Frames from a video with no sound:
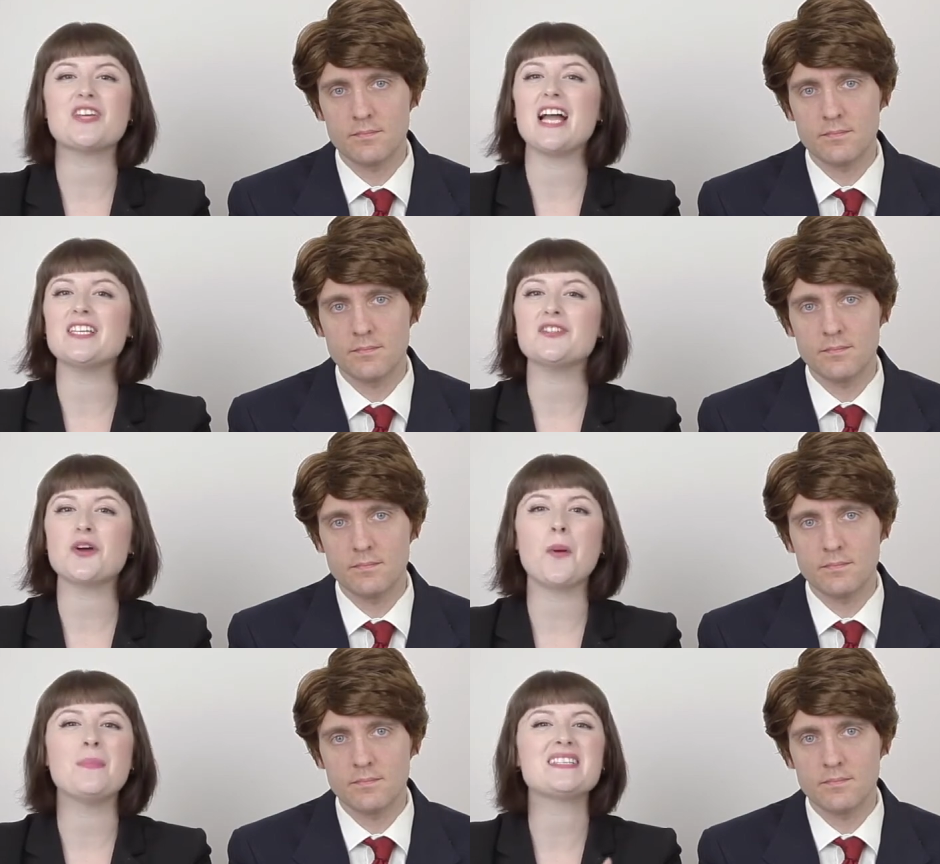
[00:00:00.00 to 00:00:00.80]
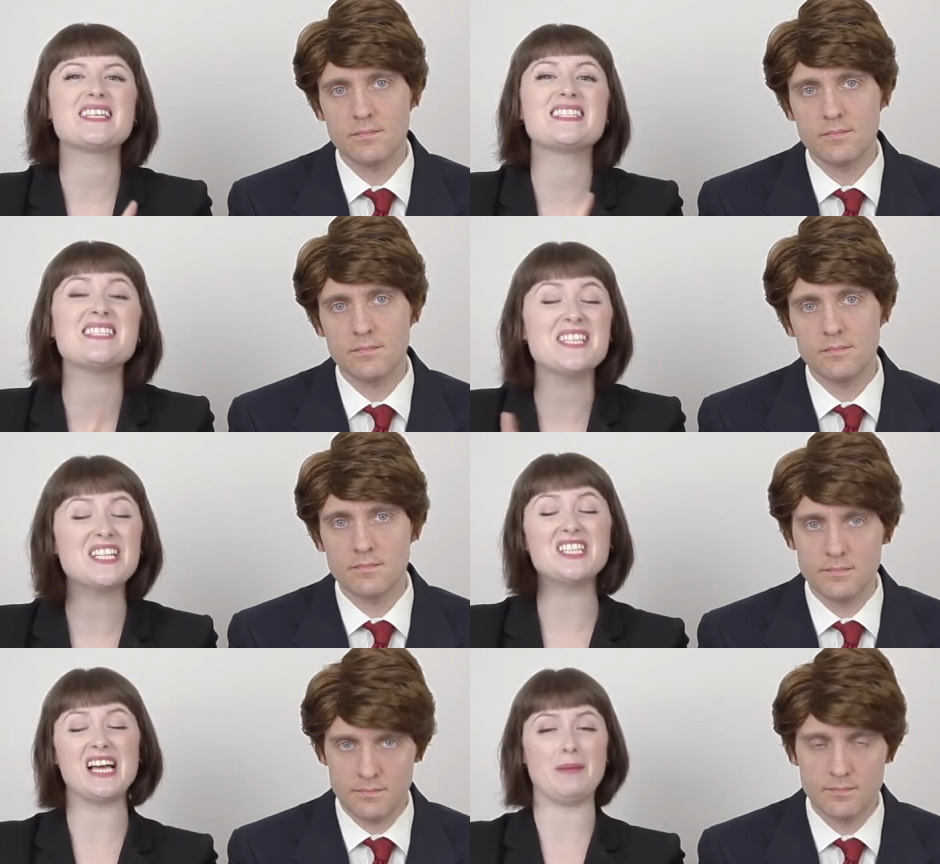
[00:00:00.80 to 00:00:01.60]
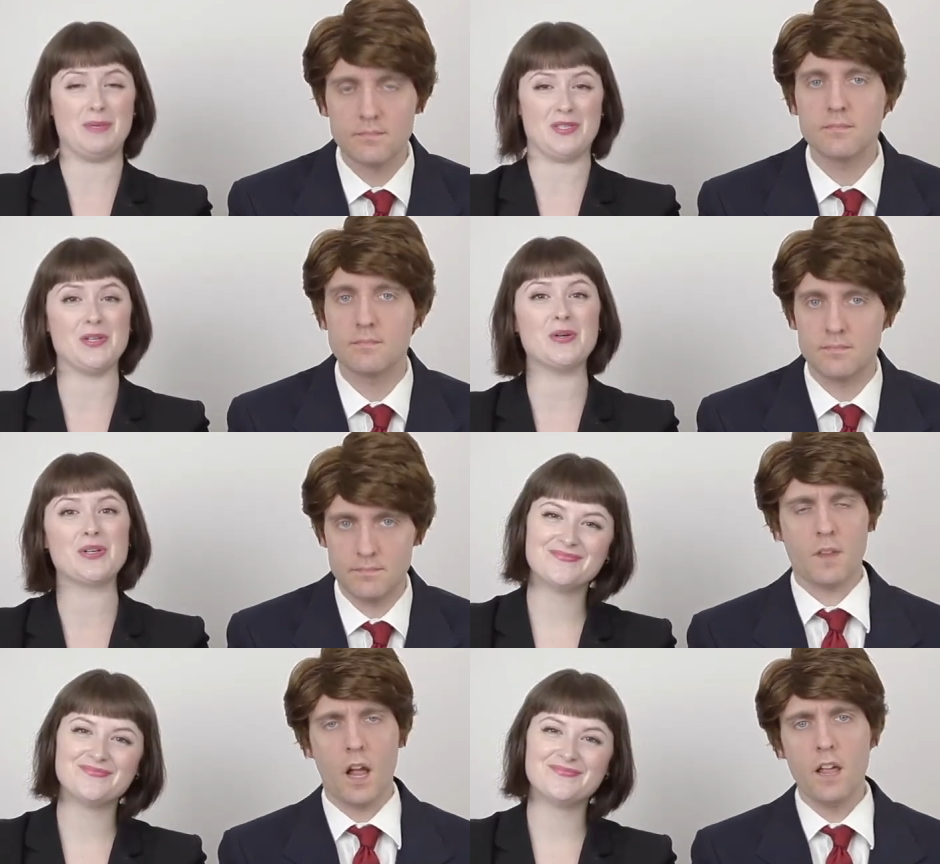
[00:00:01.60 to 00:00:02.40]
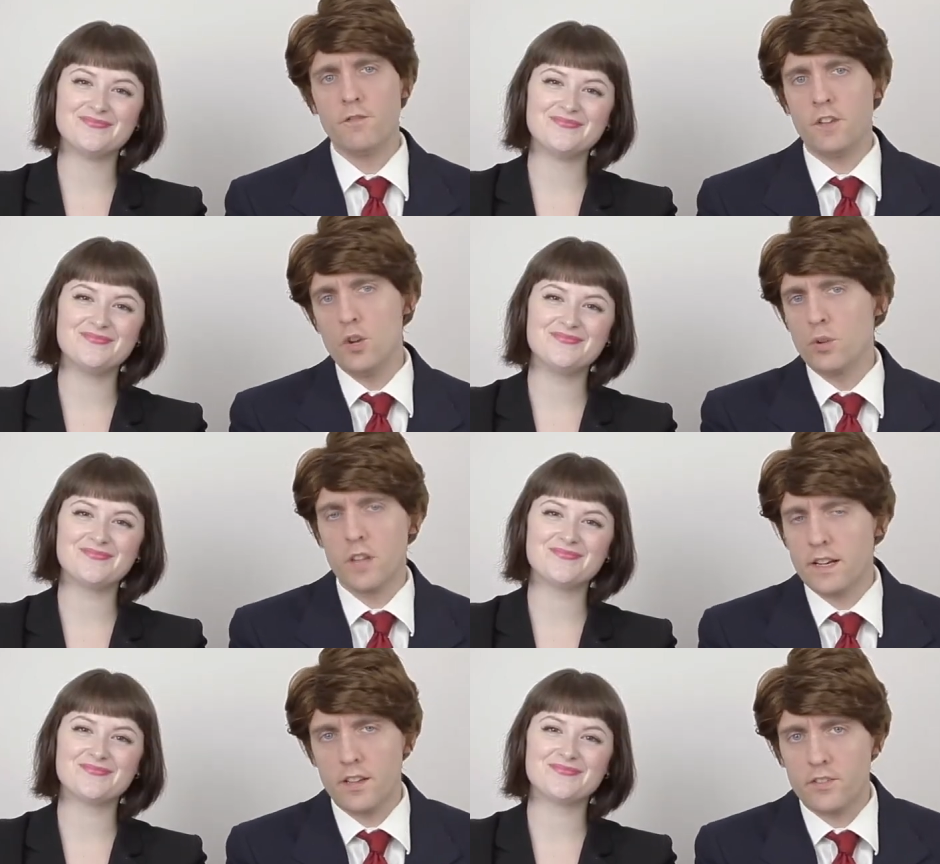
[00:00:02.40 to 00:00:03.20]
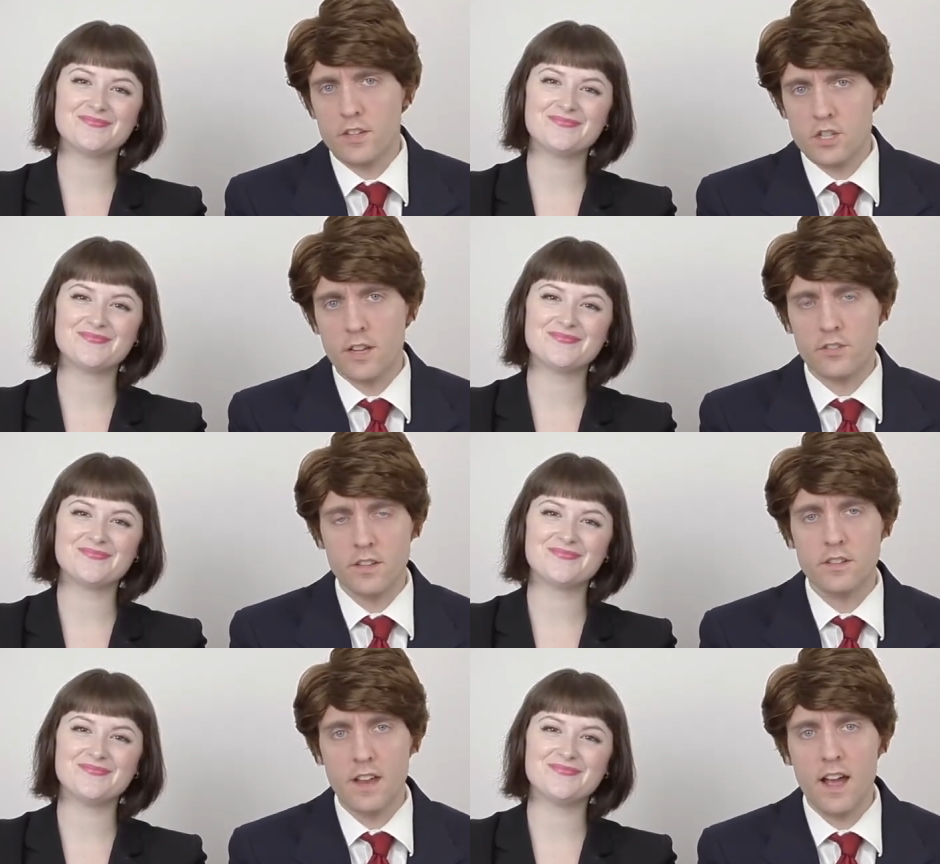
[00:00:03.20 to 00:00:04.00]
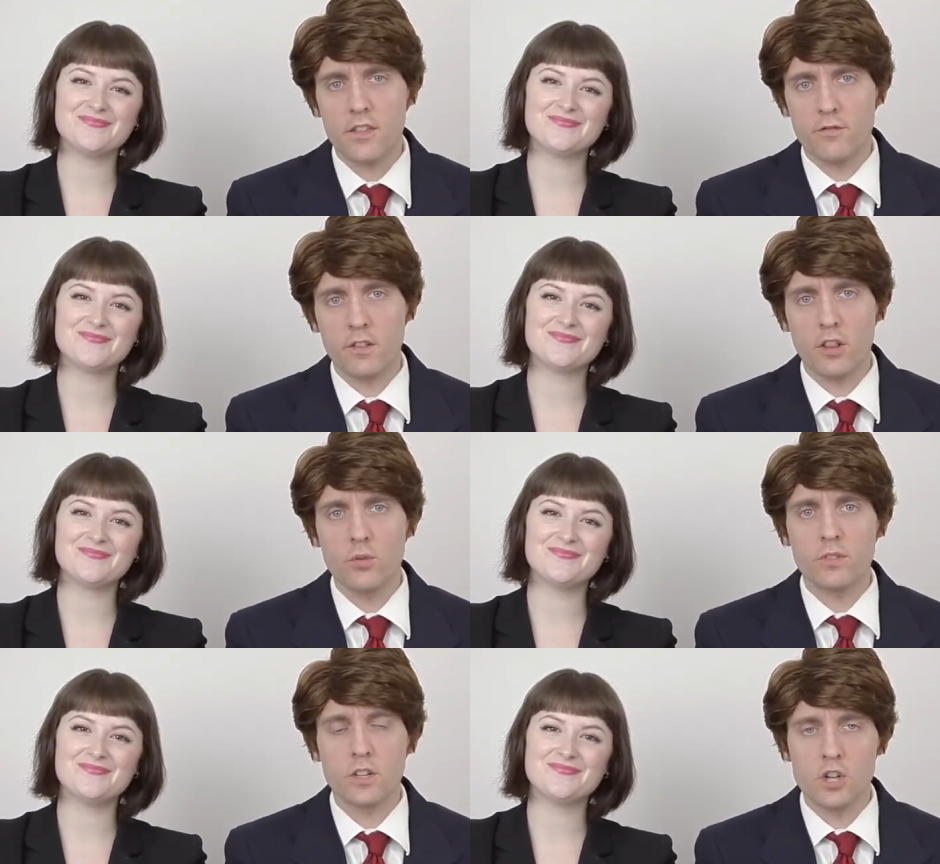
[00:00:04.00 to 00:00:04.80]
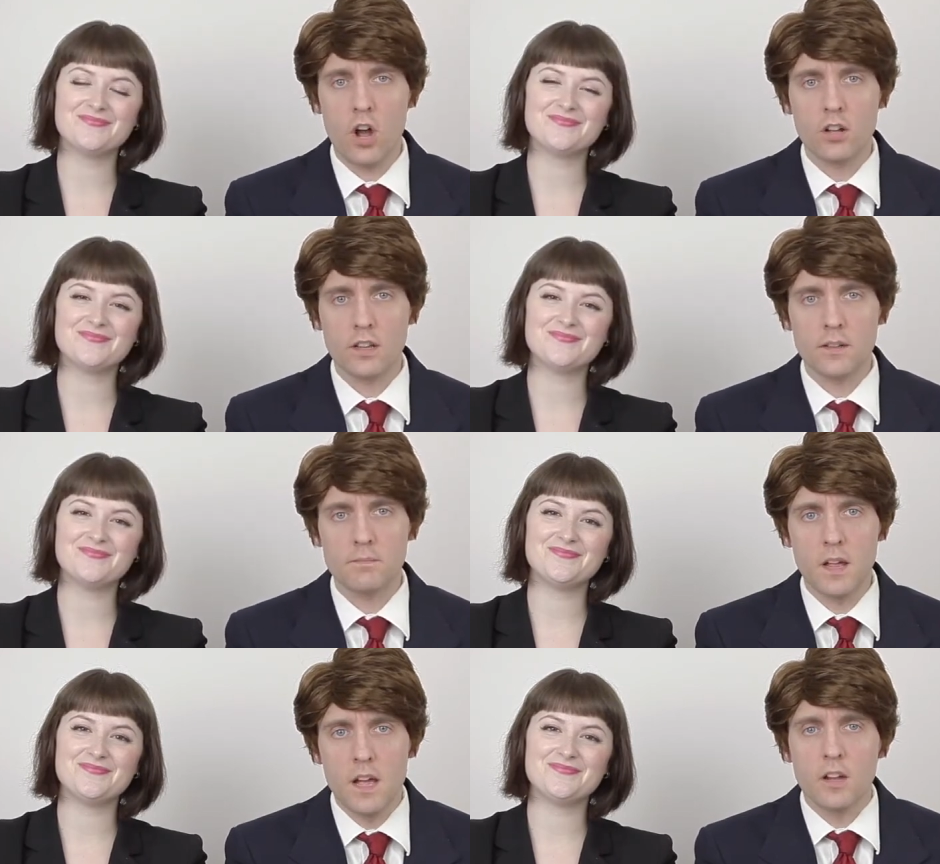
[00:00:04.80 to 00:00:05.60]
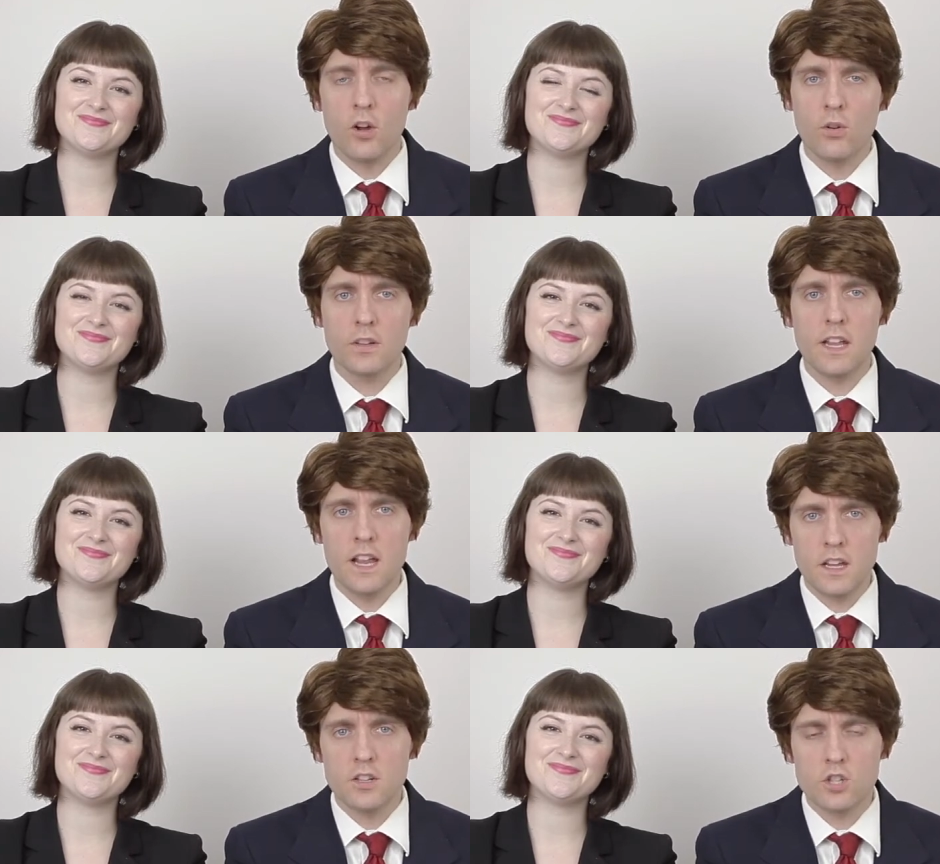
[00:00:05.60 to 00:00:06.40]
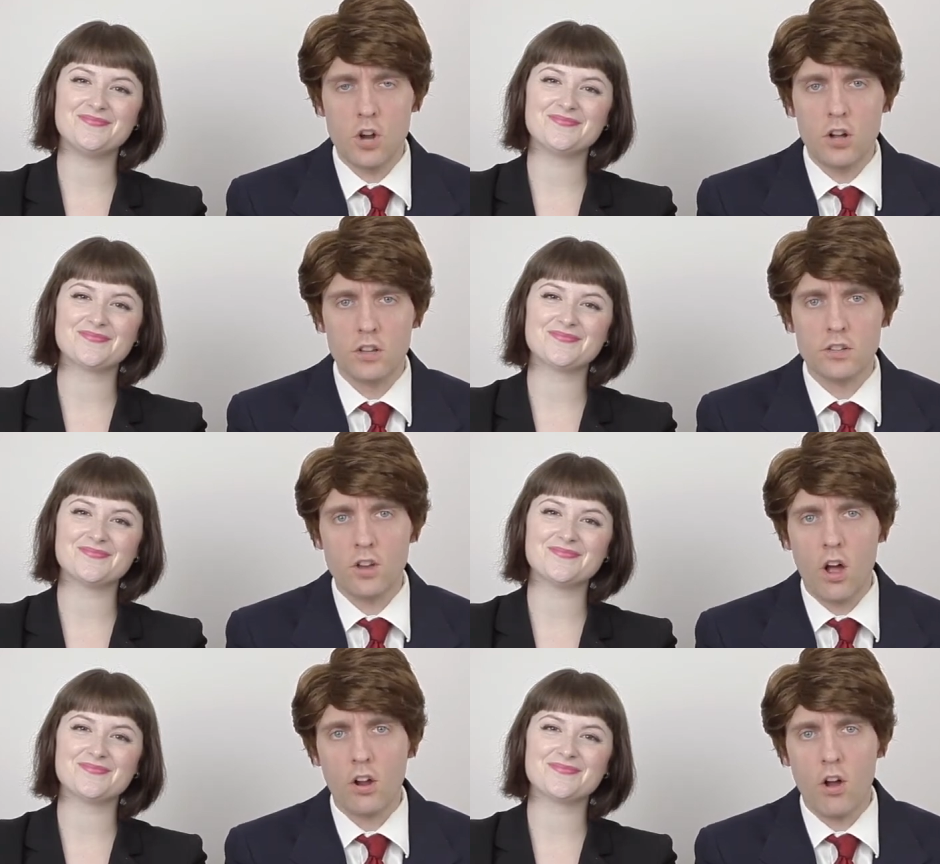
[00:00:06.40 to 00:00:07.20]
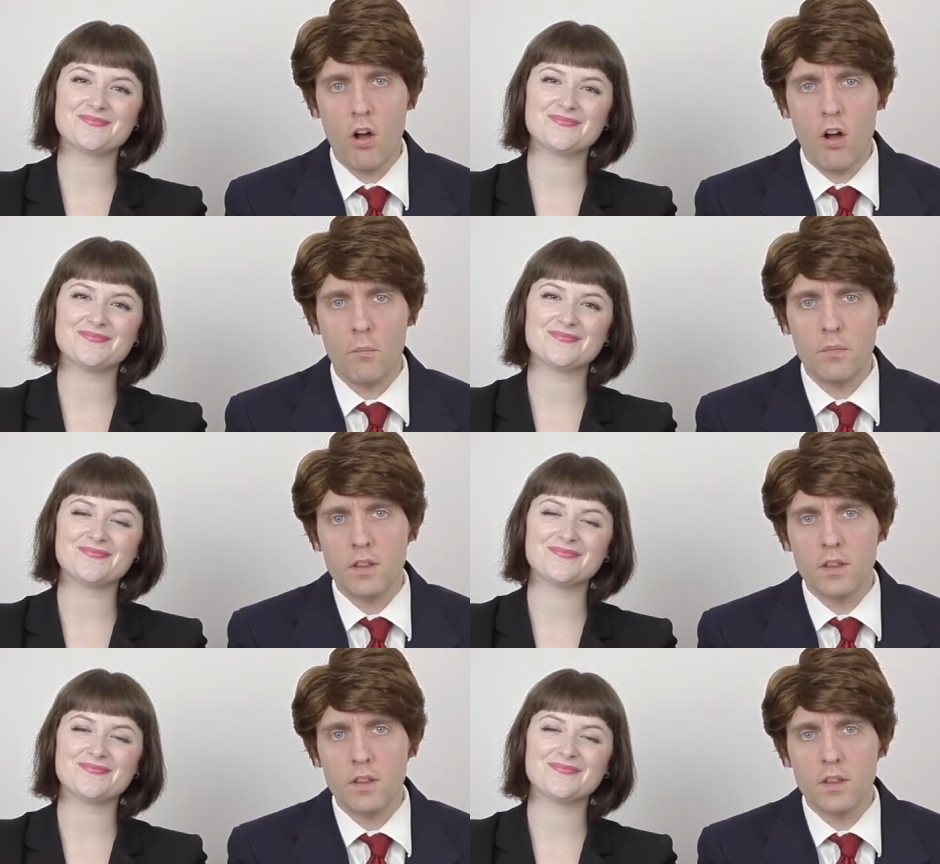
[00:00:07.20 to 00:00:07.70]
Speaker 1: that you don't miss a single episode.
Speaker 2: If you would like to suggest a death for losing chocolate, go to ink and chocolate dot com